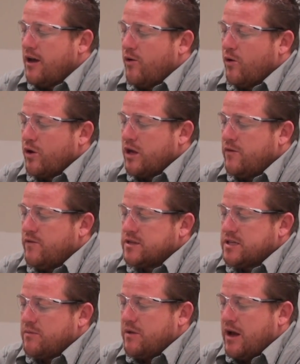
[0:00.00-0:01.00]
or even
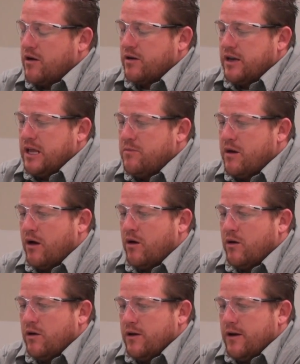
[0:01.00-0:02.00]
send me out an
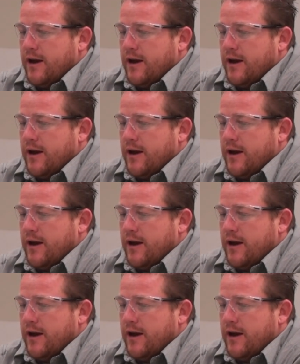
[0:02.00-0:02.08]
email.